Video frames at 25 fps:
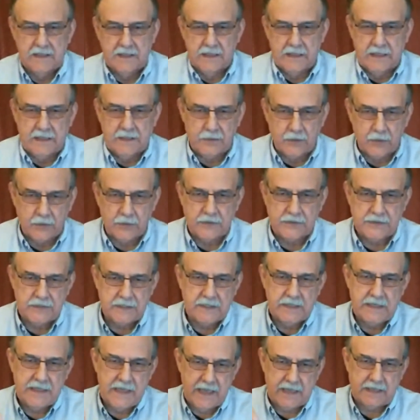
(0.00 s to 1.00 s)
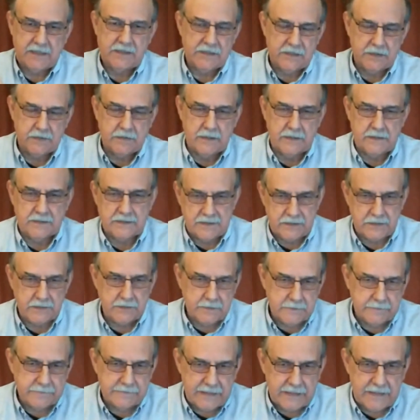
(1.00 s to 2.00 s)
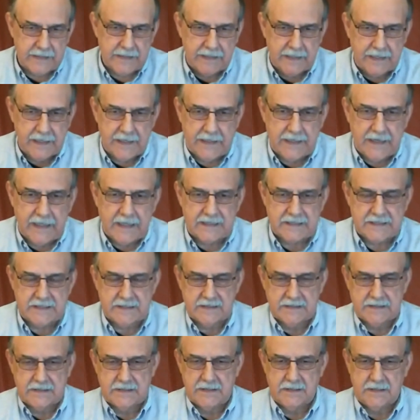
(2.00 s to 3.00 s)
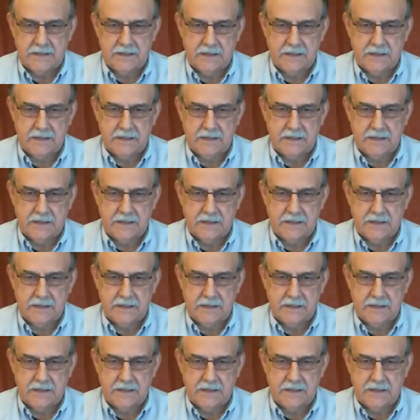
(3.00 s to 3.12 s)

in order to get to it. So in essence,